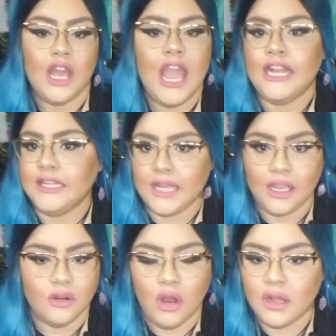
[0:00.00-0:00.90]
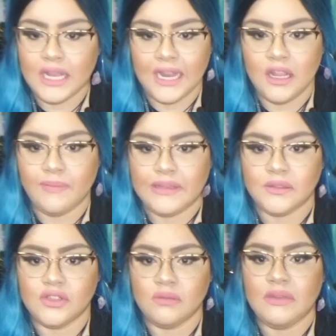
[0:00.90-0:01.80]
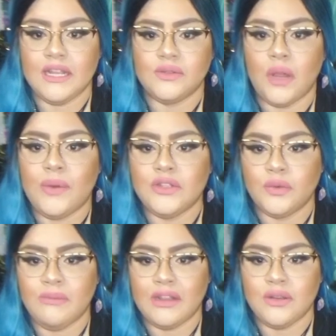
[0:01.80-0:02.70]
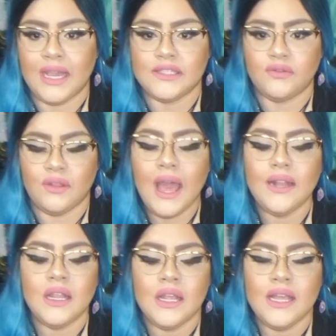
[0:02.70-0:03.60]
anything on any of my social media. So I want to remind you guys for that.